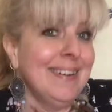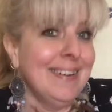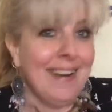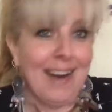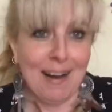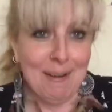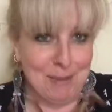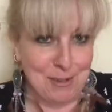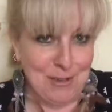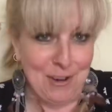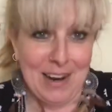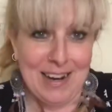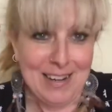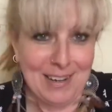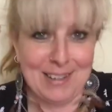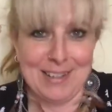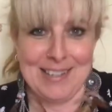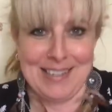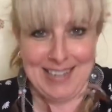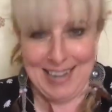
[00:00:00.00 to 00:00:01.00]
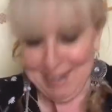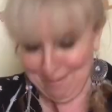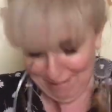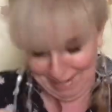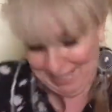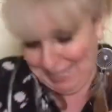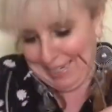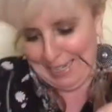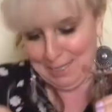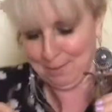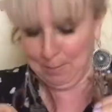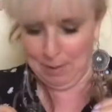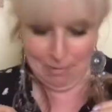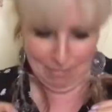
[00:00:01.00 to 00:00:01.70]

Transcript: I was trying not to say it resonates, but it